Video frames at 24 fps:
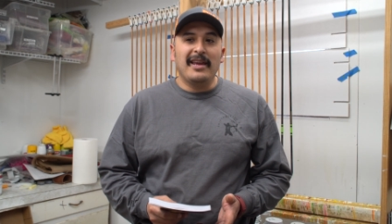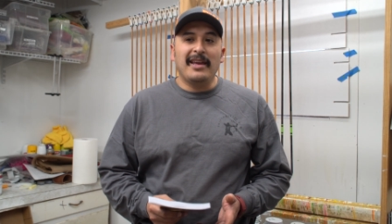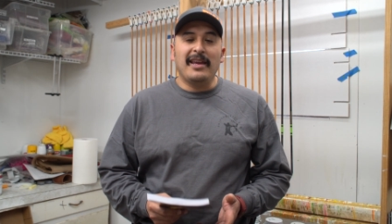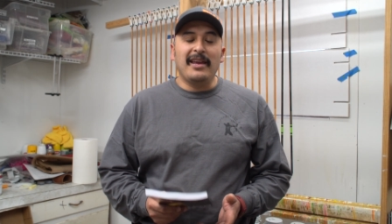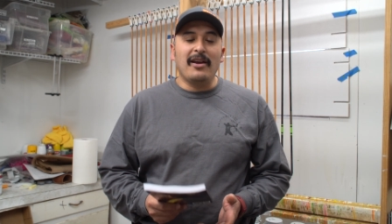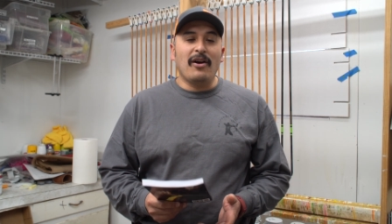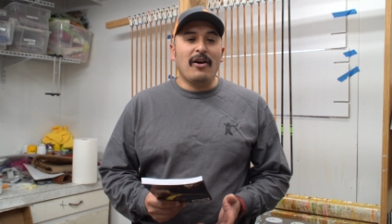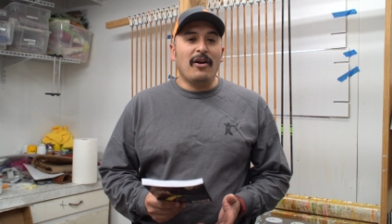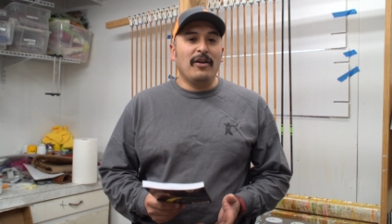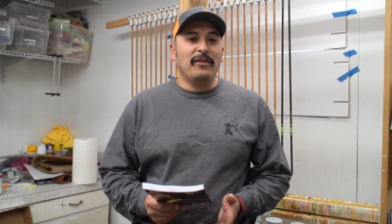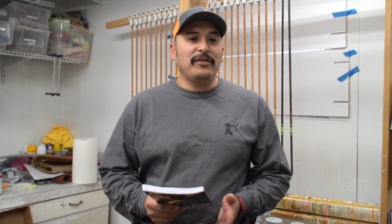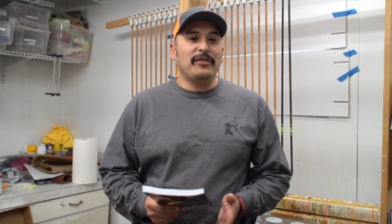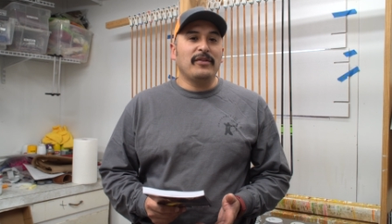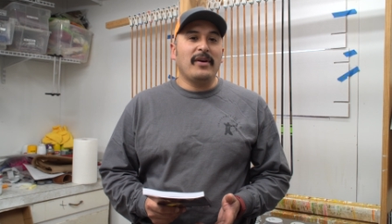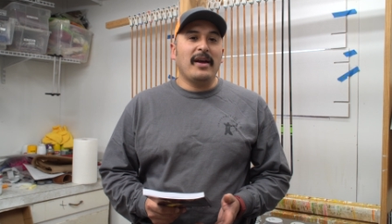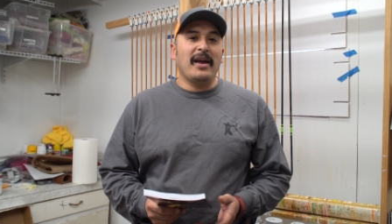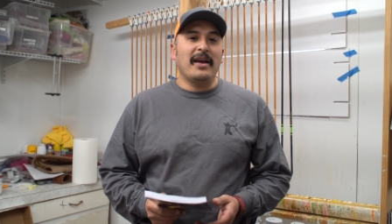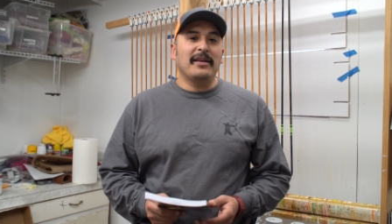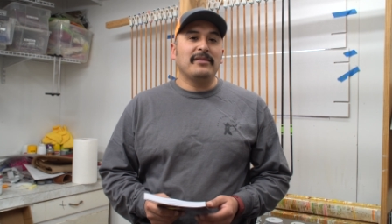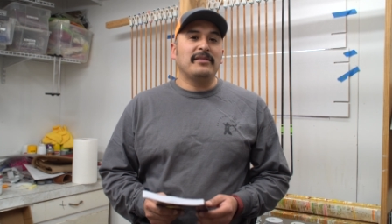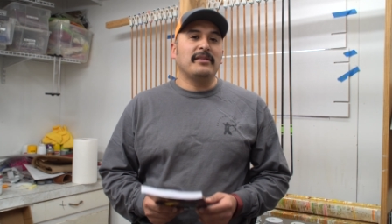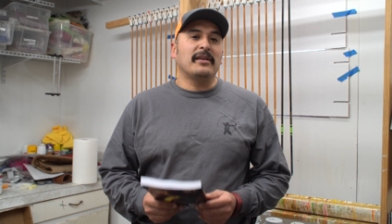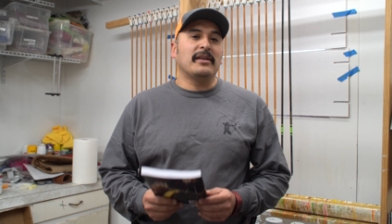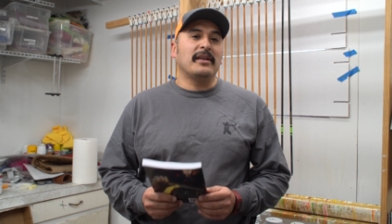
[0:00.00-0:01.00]
he also
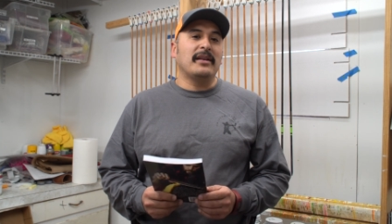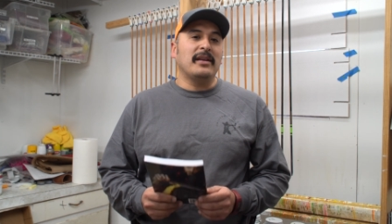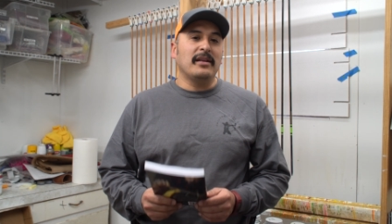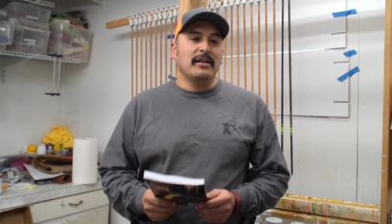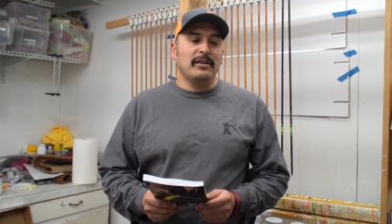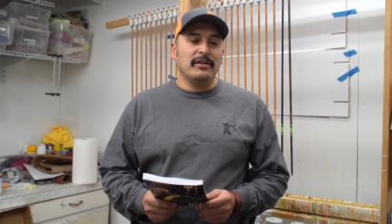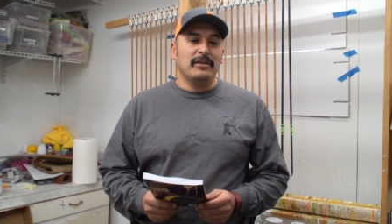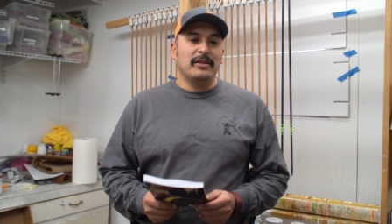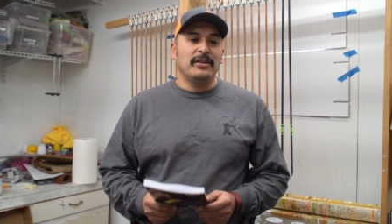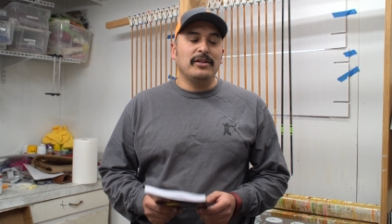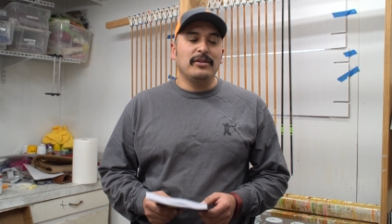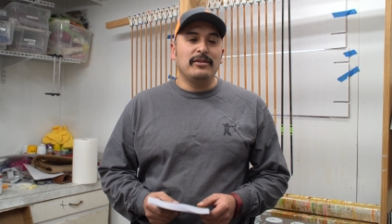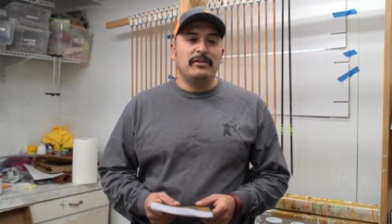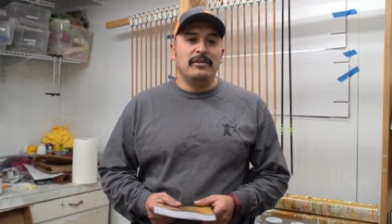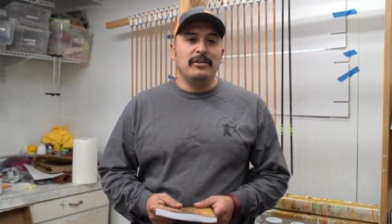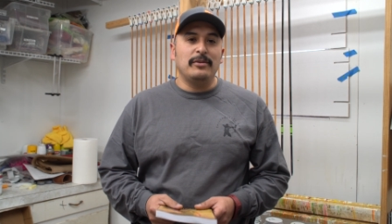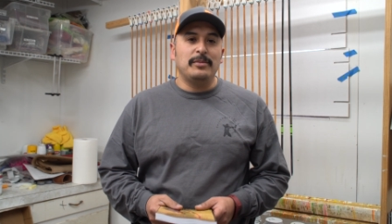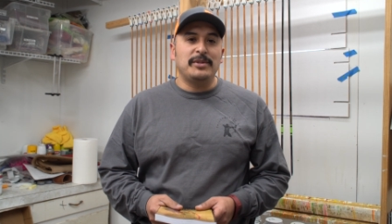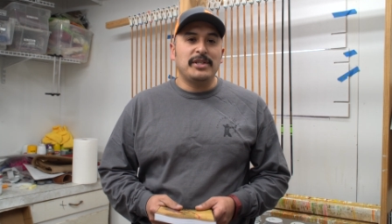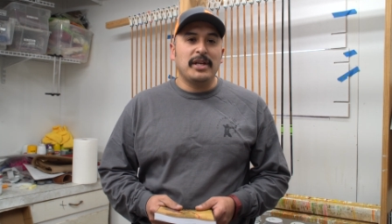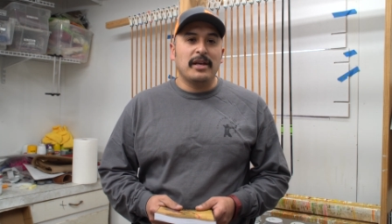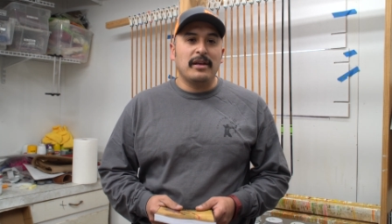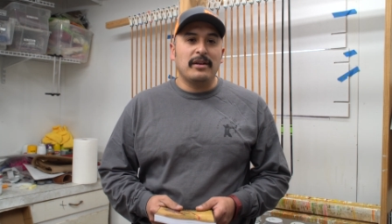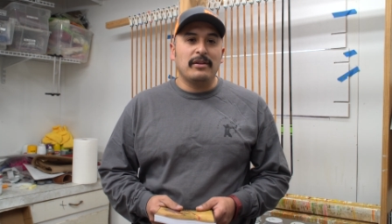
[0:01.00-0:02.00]
has a killer
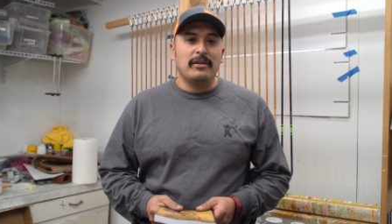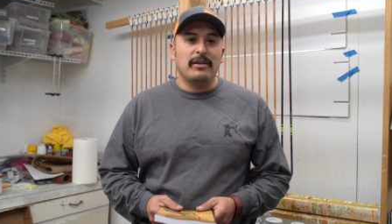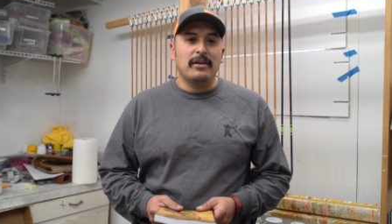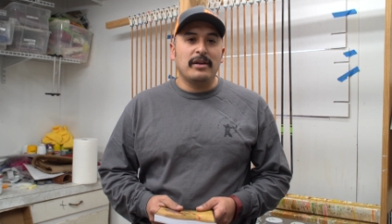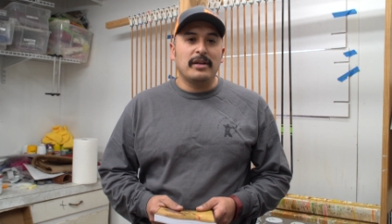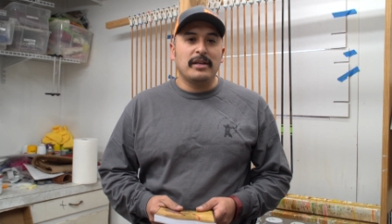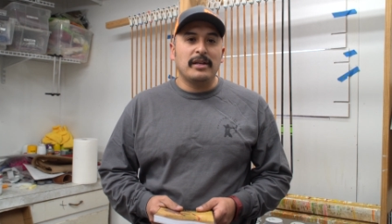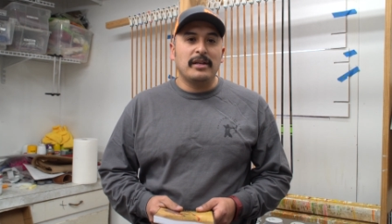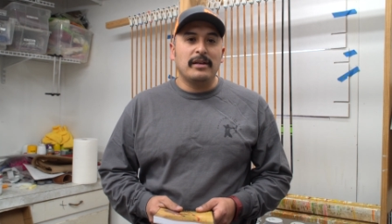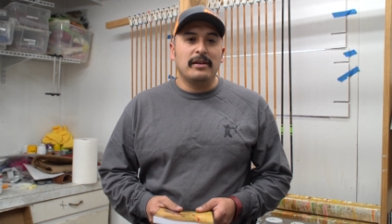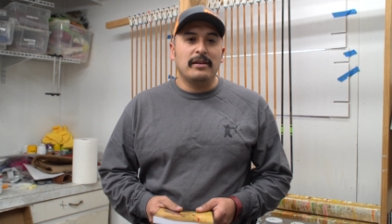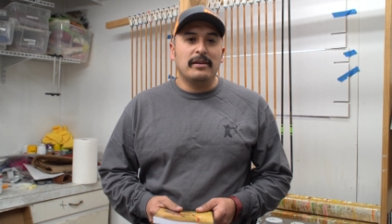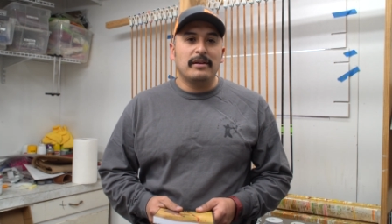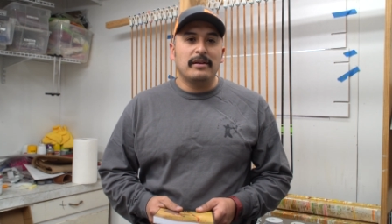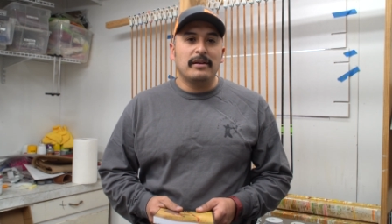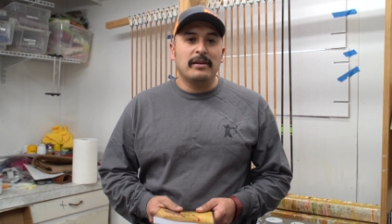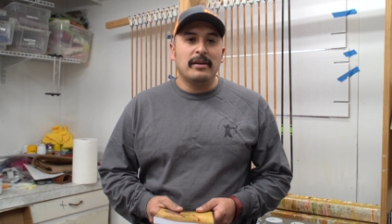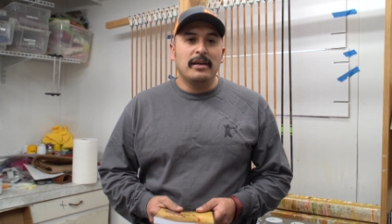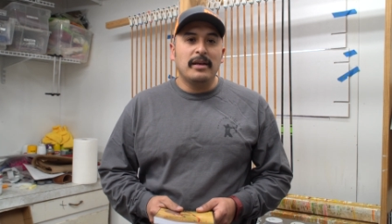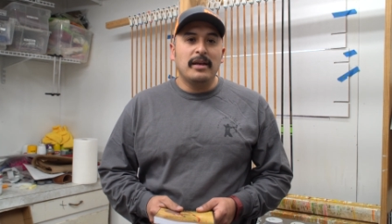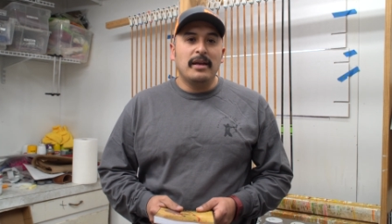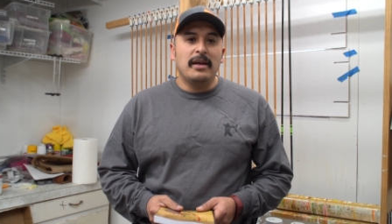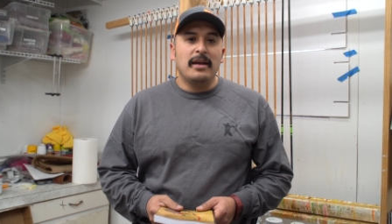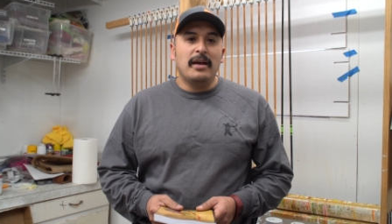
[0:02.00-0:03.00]
YouTube channel on
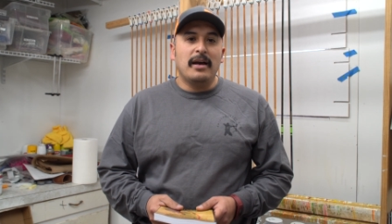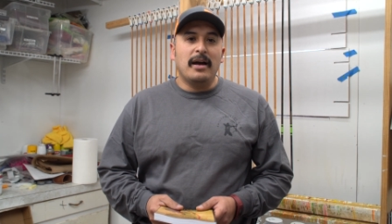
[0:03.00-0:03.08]
here.